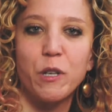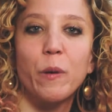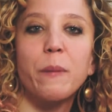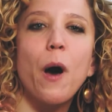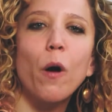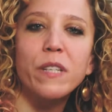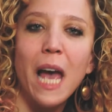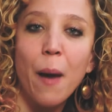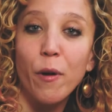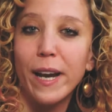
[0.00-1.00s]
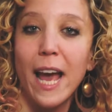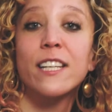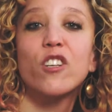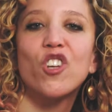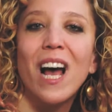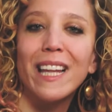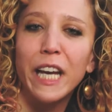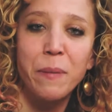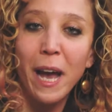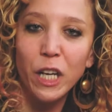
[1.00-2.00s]
between Poe Dameron and T'Challa
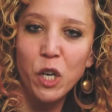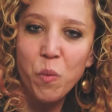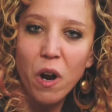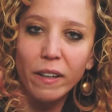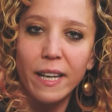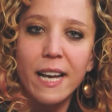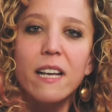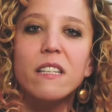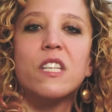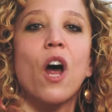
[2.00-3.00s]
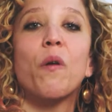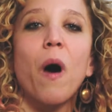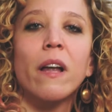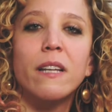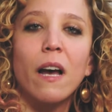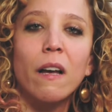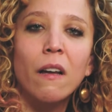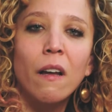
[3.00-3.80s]
in my new work, Star Wanda.